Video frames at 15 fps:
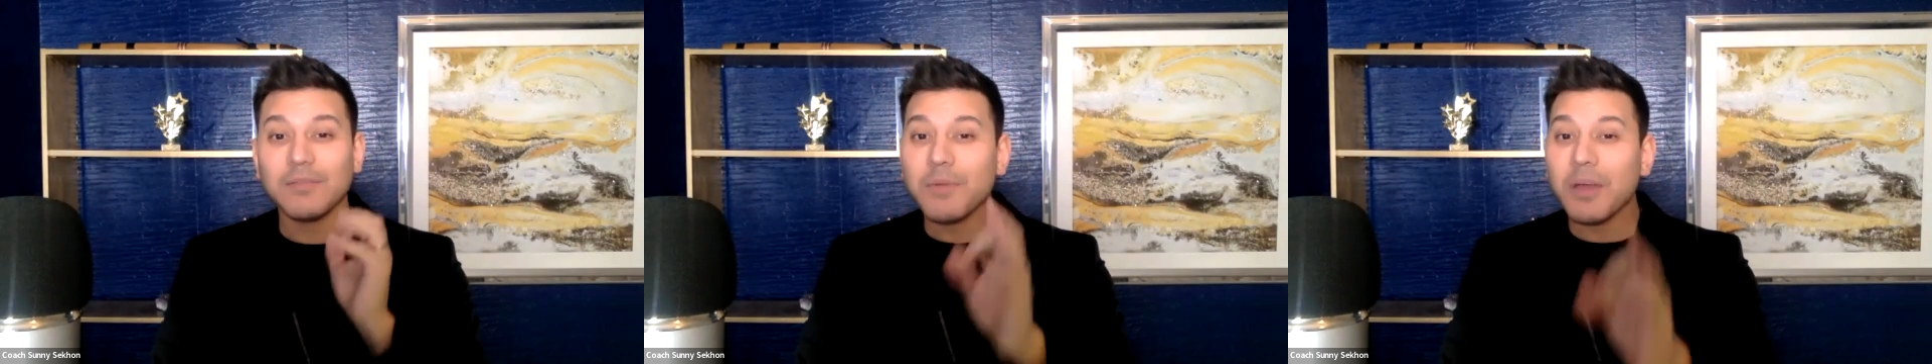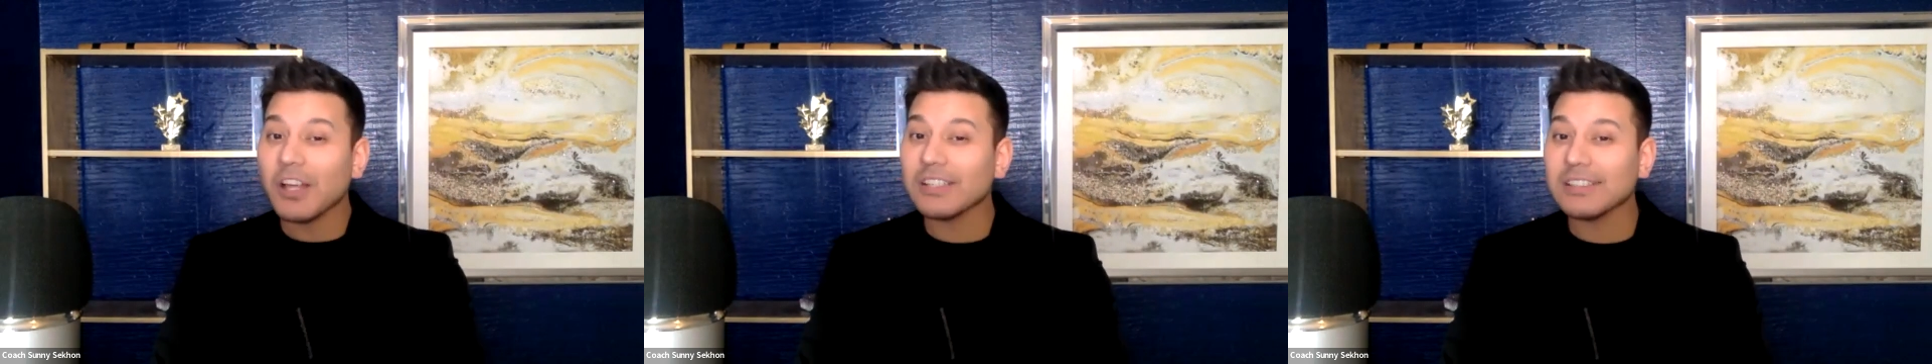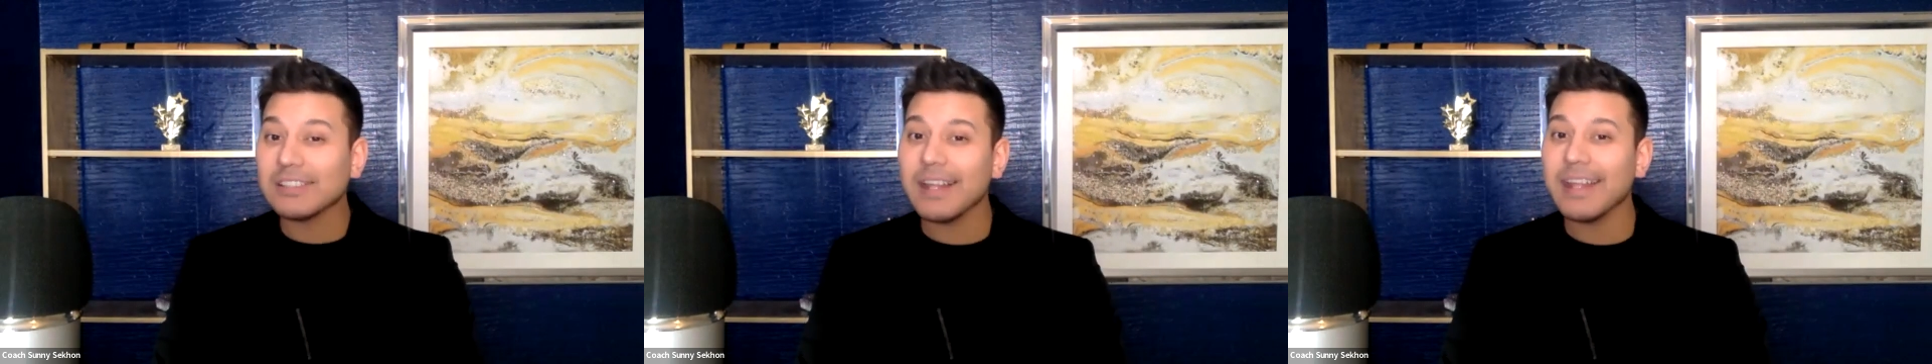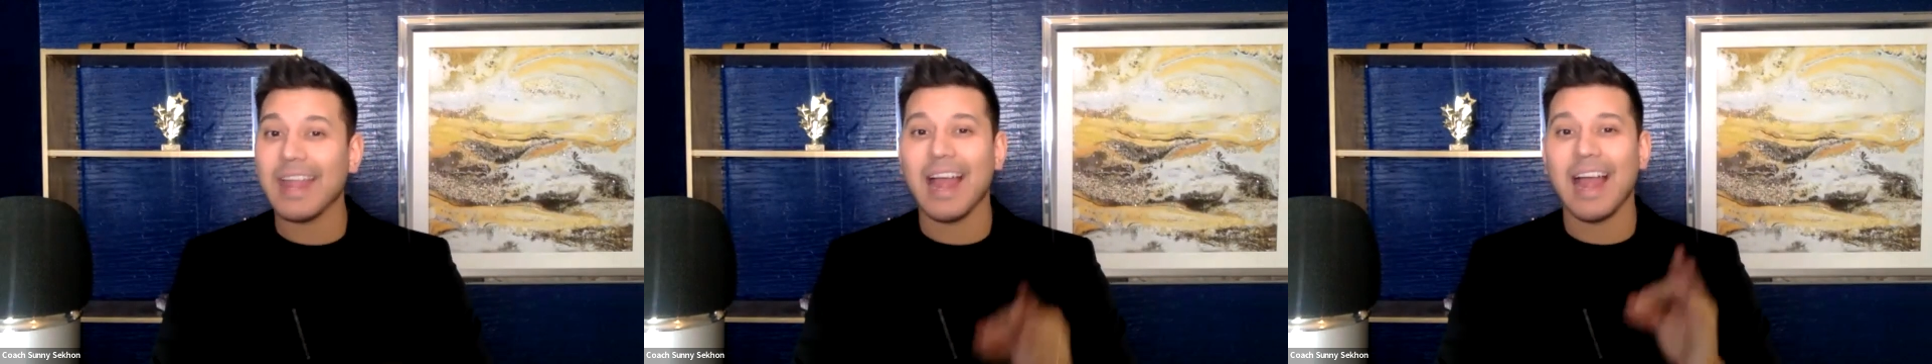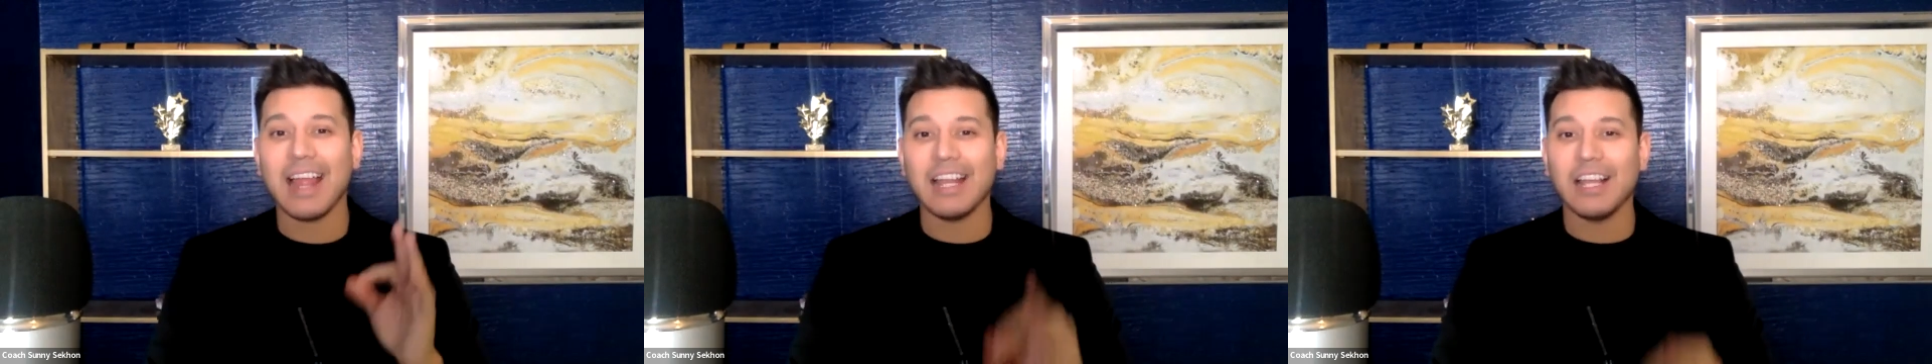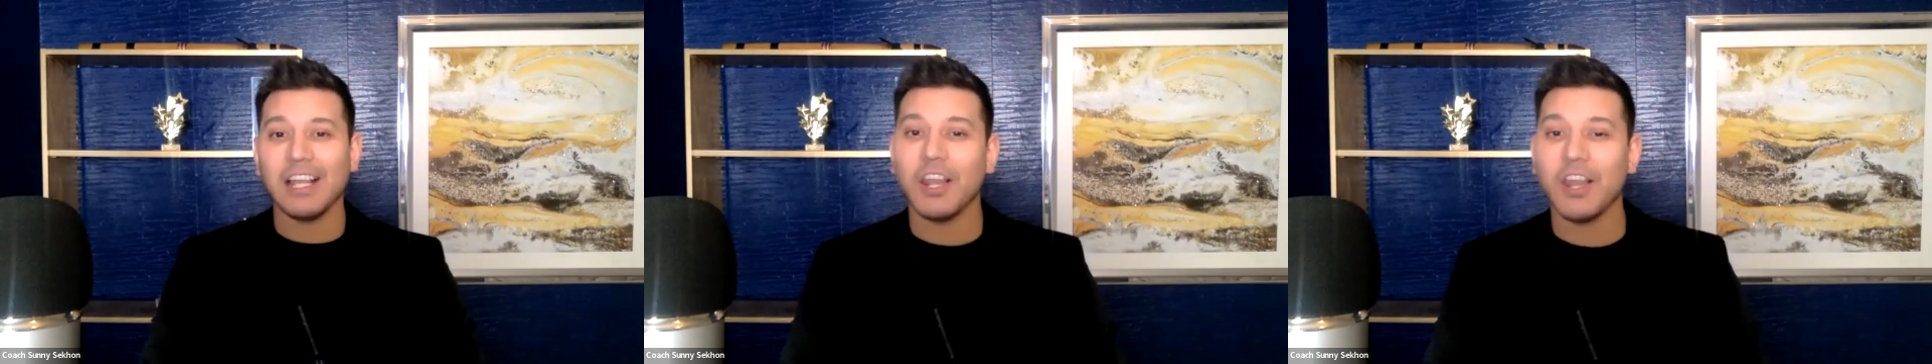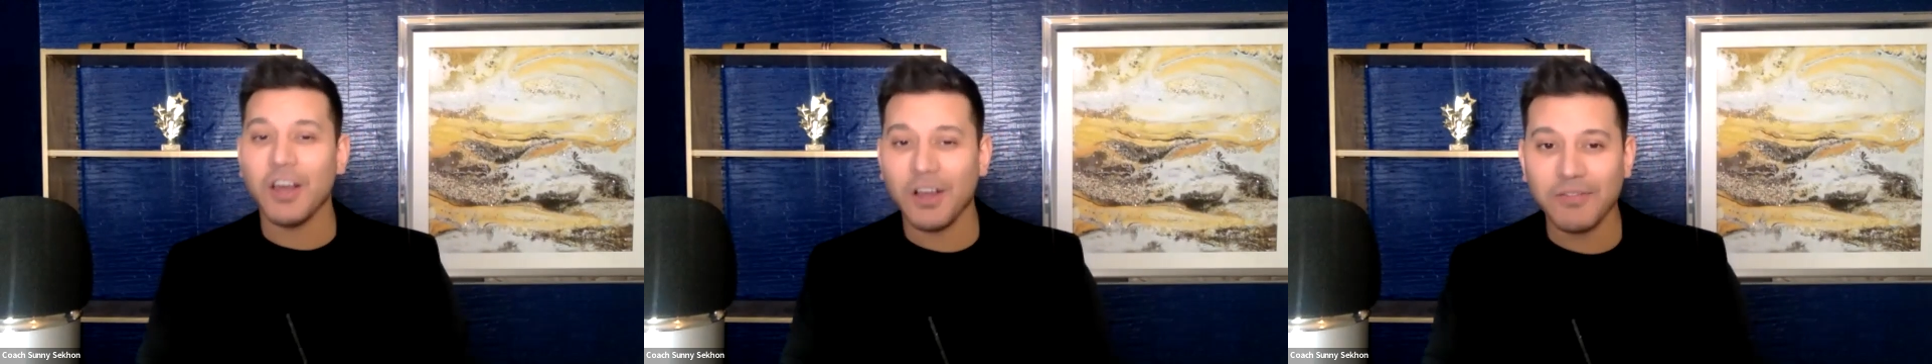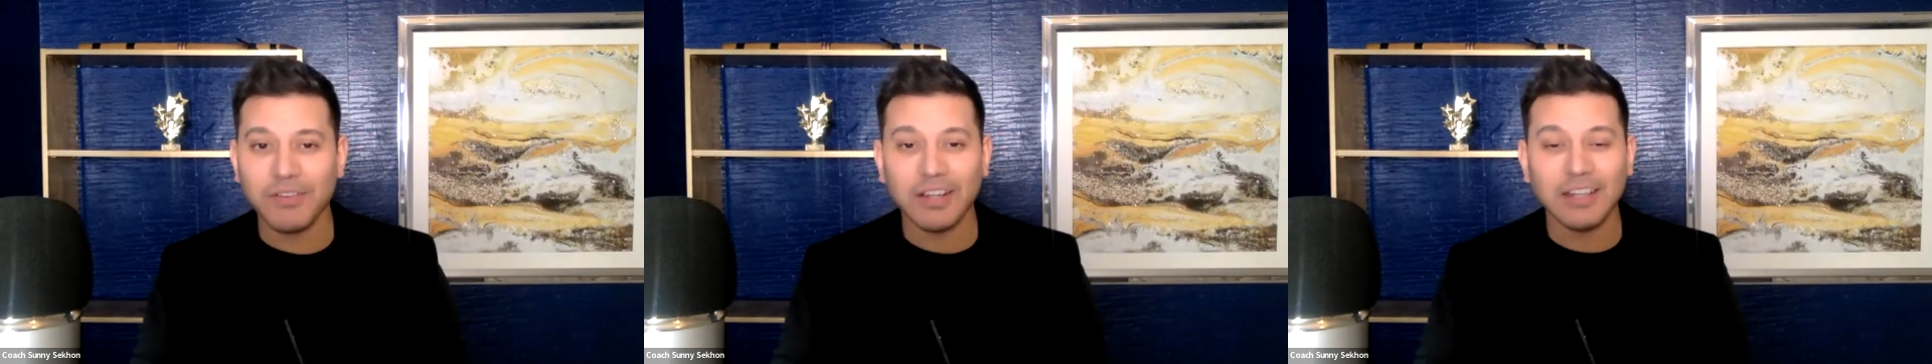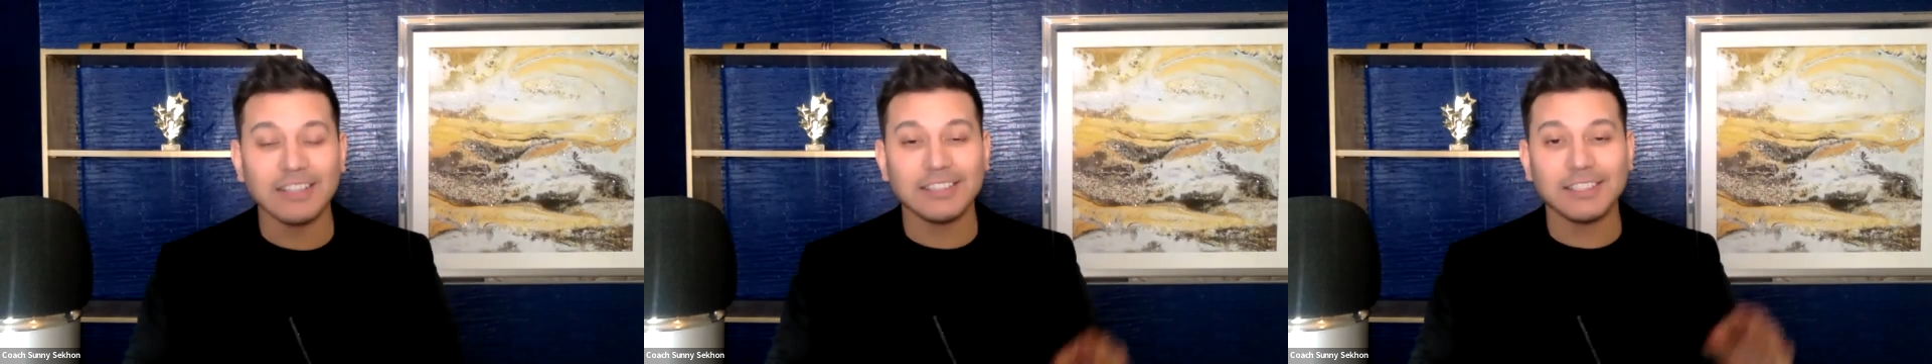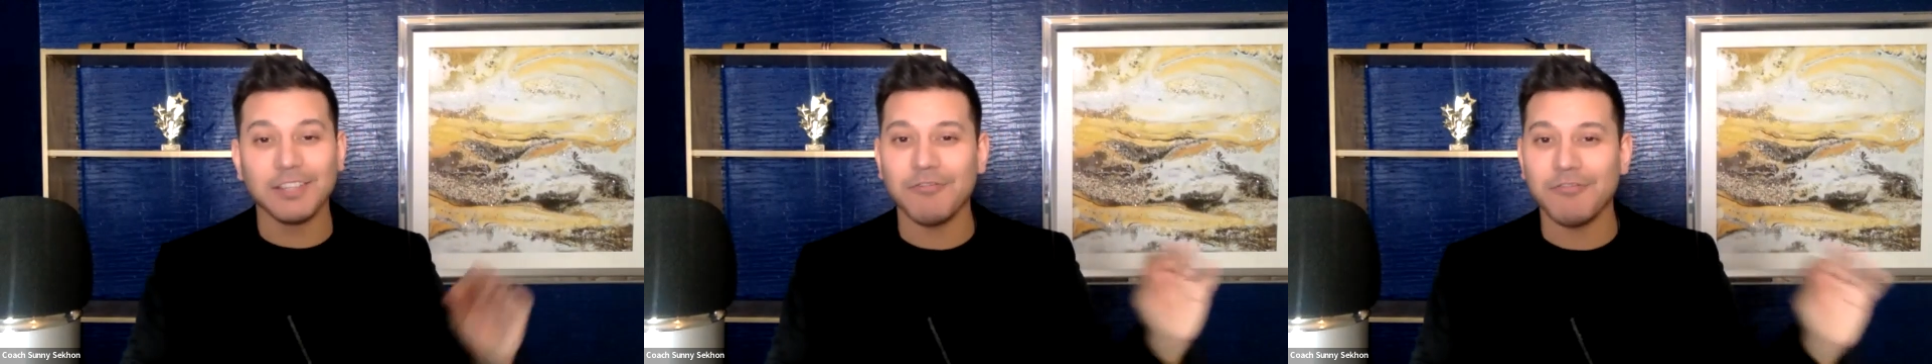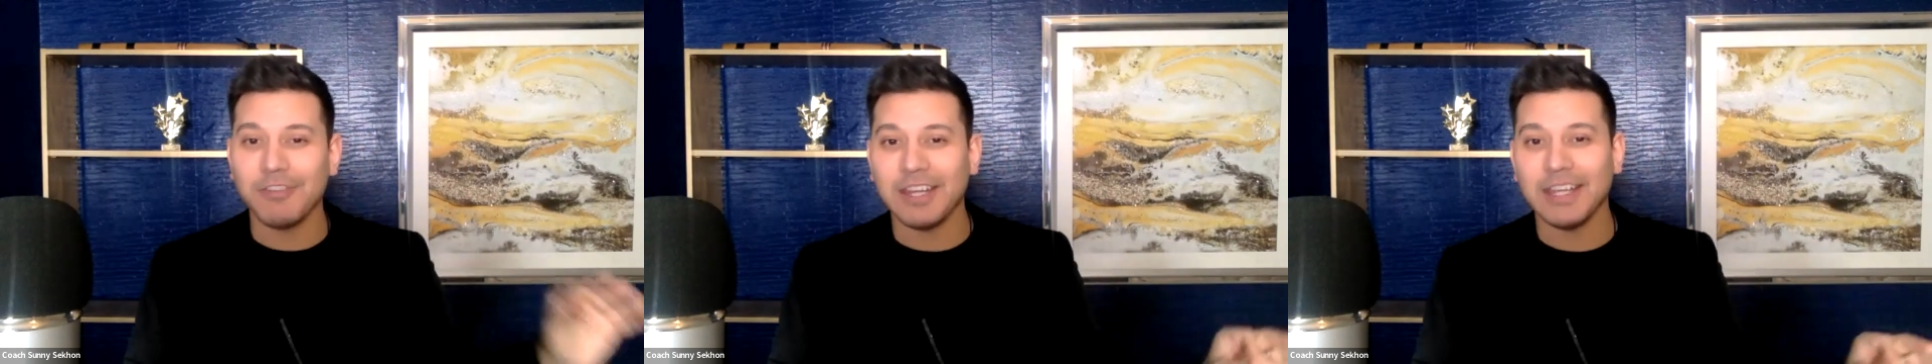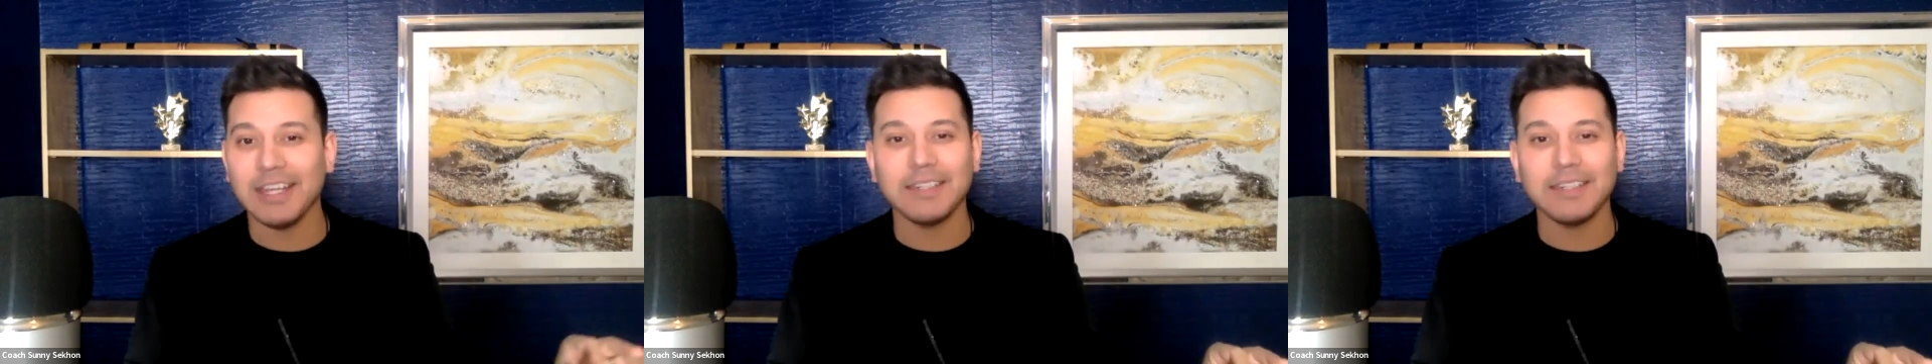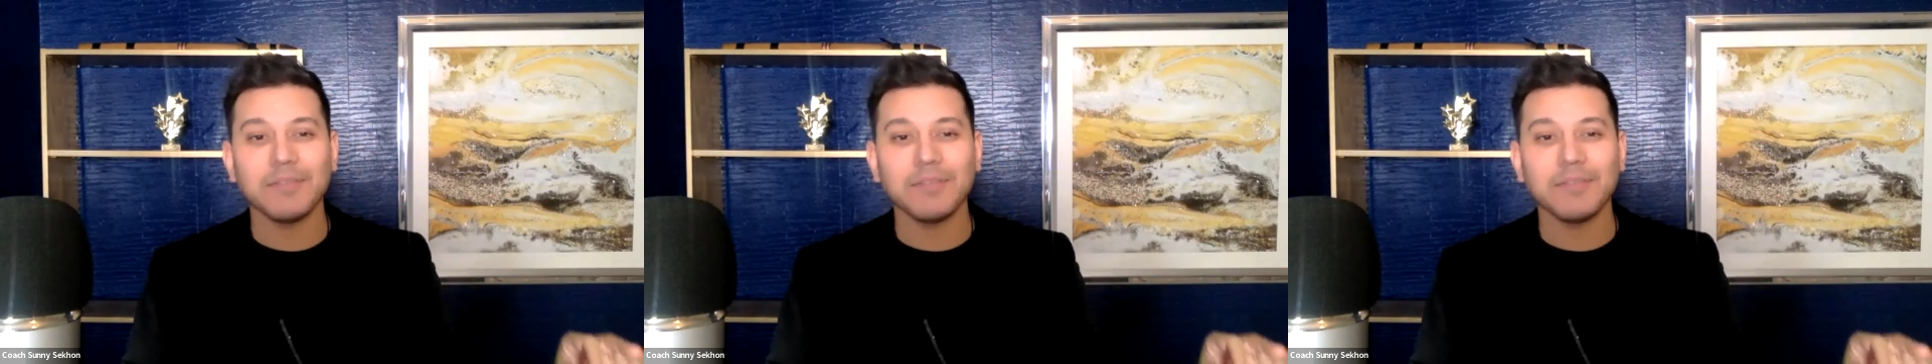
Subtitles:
Personally, I love to read.